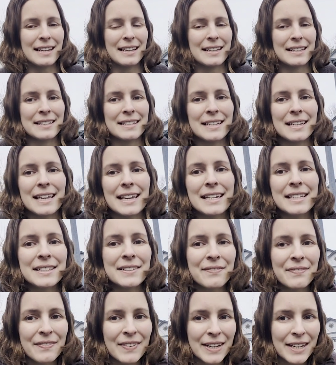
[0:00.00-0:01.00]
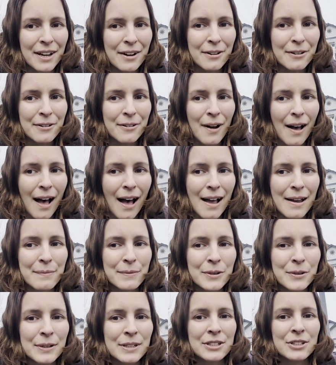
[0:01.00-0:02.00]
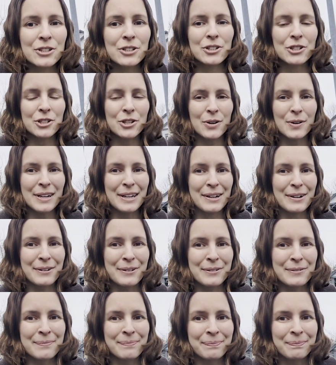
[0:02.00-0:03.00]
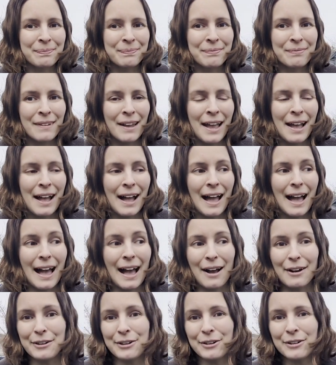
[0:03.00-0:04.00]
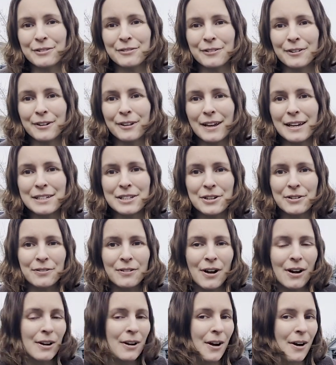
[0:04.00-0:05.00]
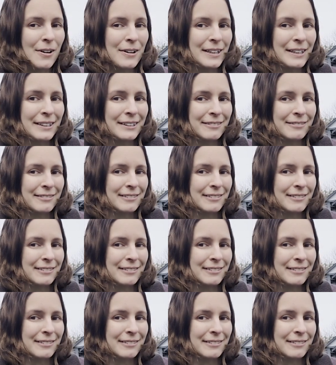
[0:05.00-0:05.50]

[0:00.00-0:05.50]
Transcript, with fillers: In today's video, I'm going to show you how you can fertilize your rock garden,